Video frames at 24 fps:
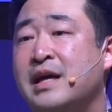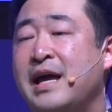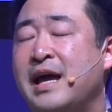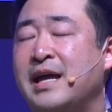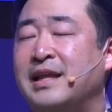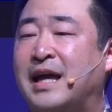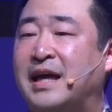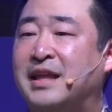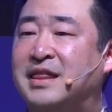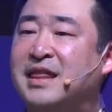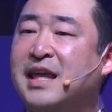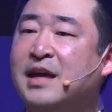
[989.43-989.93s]

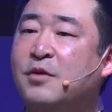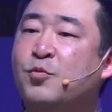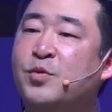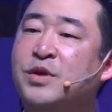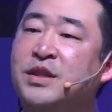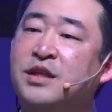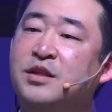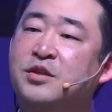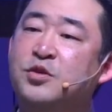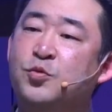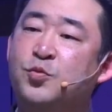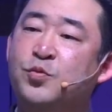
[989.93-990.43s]
And I think we
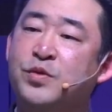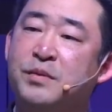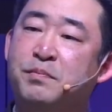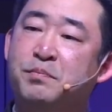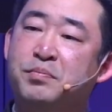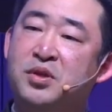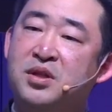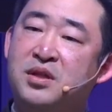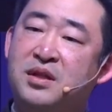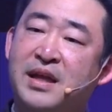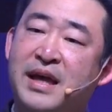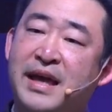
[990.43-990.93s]
need to
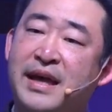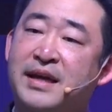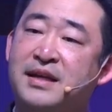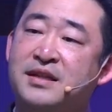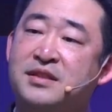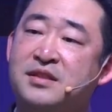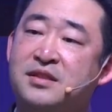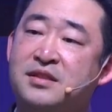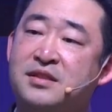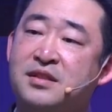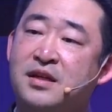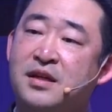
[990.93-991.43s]

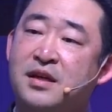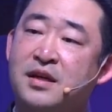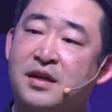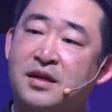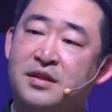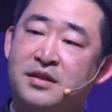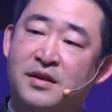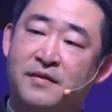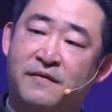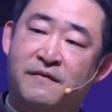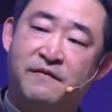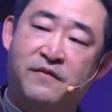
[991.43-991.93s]
replace
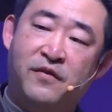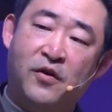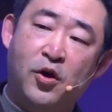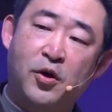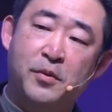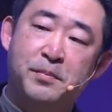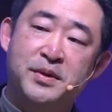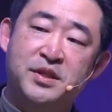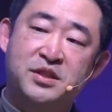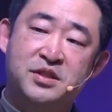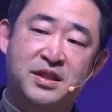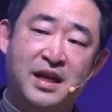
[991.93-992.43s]
the
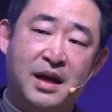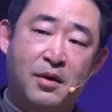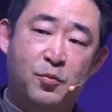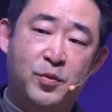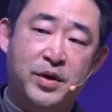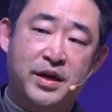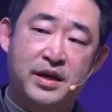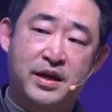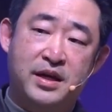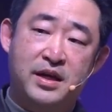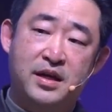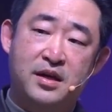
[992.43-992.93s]
verbiage that
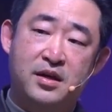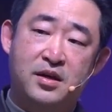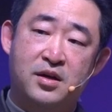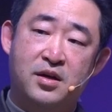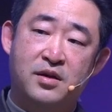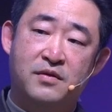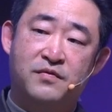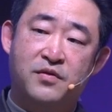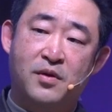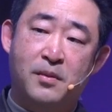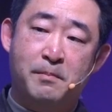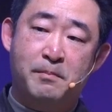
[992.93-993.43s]
we
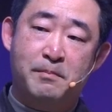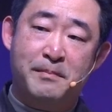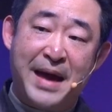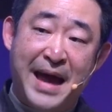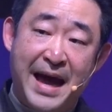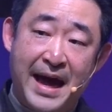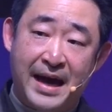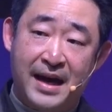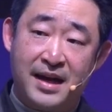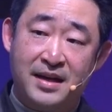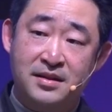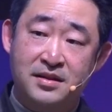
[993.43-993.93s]
hear from
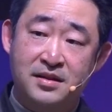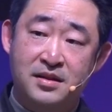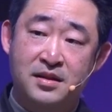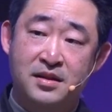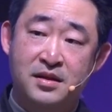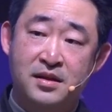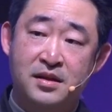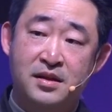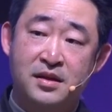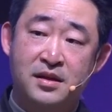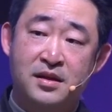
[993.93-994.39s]
man,